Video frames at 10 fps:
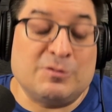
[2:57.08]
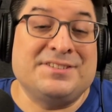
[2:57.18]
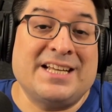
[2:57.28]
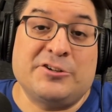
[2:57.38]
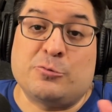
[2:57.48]

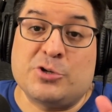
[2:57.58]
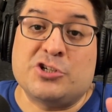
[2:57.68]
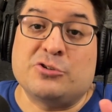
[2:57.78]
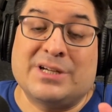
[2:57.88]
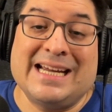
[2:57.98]
an
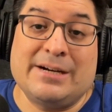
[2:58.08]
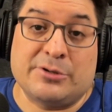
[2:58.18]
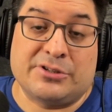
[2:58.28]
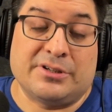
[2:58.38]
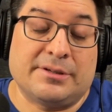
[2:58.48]
original
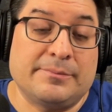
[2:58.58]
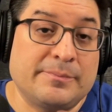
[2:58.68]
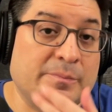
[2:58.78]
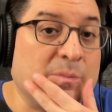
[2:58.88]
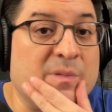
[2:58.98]
character
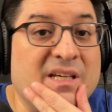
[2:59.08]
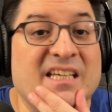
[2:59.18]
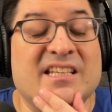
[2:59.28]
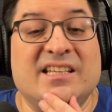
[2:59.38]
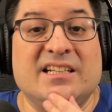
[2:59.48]

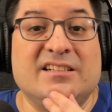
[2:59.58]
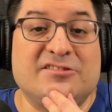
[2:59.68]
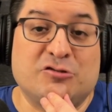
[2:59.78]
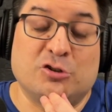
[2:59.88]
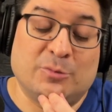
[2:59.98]
in
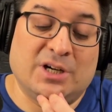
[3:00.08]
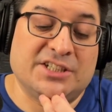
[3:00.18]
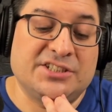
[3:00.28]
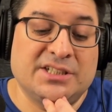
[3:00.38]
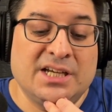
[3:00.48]

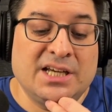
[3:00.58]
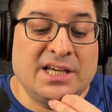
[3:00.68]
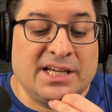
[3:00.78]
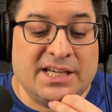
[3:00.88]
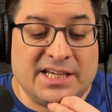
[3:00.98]
Stormwatch.
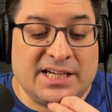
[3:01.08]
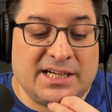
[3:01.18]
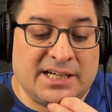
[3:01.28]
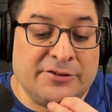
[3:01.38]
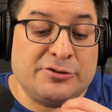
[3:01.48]
Under the